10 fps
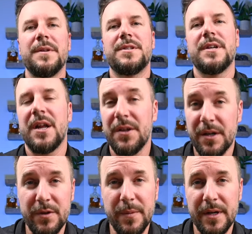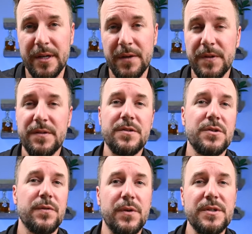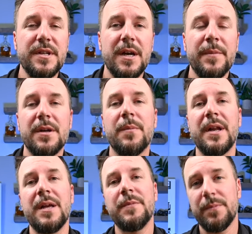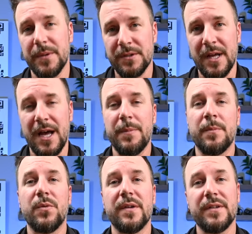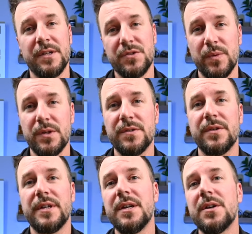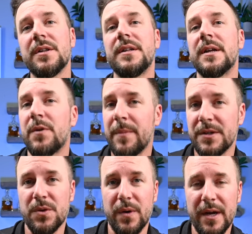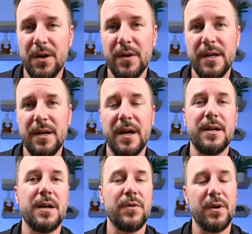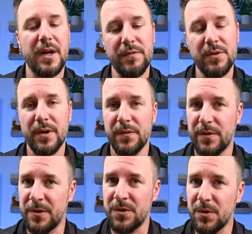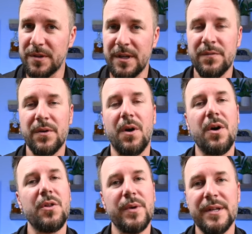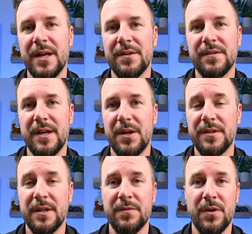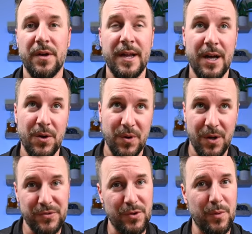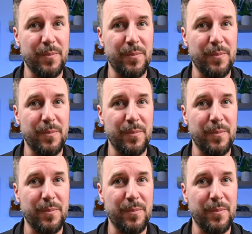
to the channel, everybody. If this is your first time here, my name is Bill Knapp. I'm a residential realtor here in the Denver metro area. I cover everywhere from the North Denver all the way down to South Denver and now also